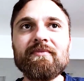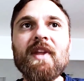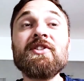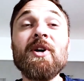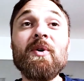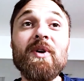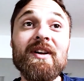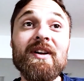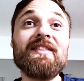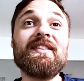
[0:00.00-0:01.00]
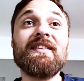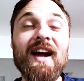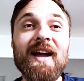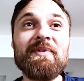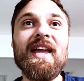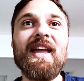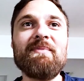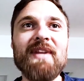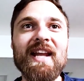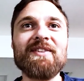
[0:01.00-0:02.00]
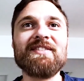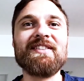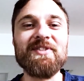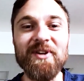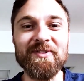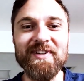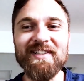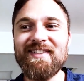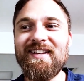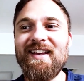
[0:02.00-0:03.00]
So the time came and I was nervous.